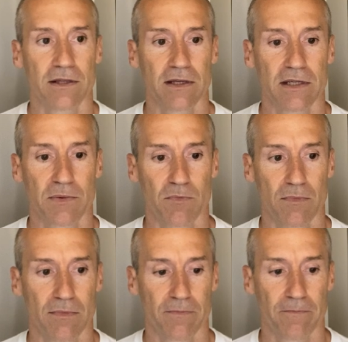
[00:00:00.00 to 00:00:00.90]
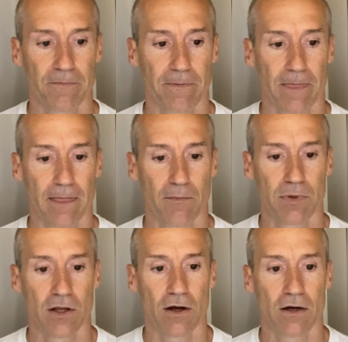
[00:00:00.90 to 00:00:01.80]
this
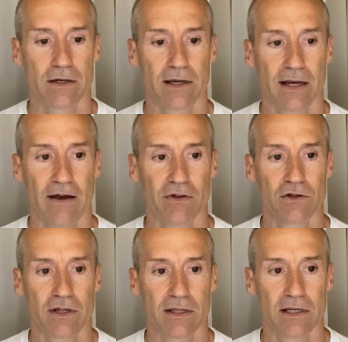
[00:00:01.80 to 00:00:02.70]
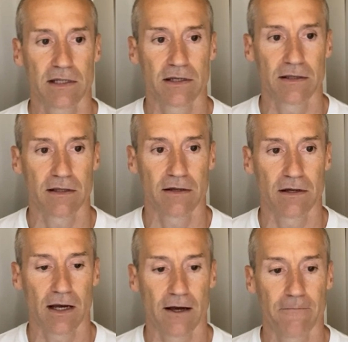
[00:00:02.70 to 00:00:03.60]
blog and have a look at this
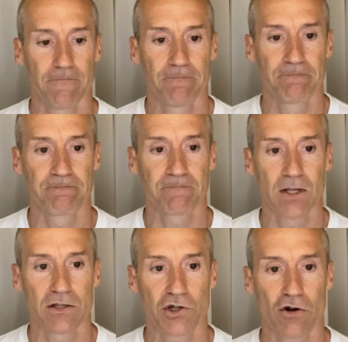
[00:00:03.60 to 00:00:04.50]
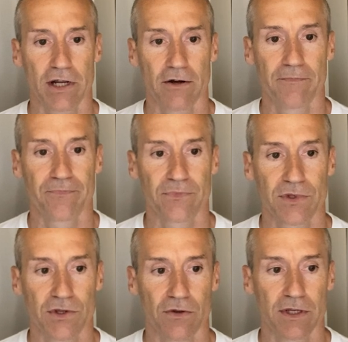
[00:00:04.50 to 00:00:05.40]
chart here.
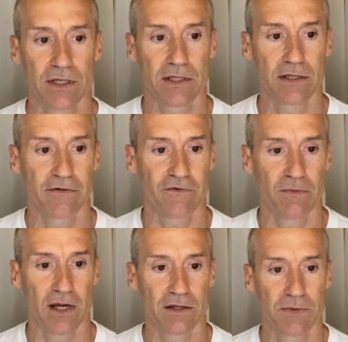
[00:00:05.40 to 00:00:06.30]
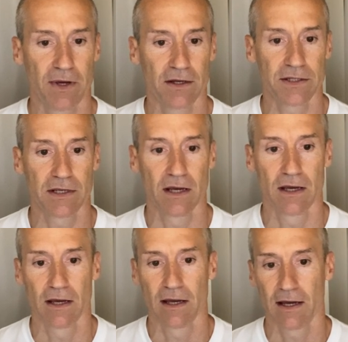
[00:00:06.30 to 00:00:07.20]
So this is females, males,
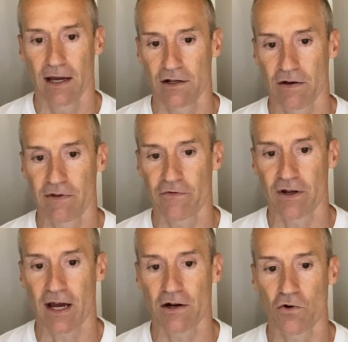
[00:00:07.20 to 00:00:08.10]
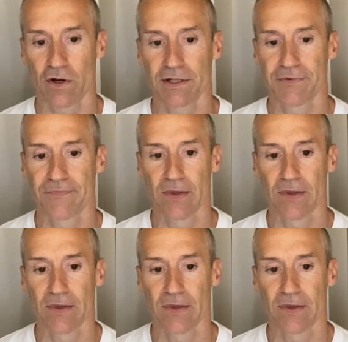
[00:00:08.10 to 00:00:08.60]
and you have different categories.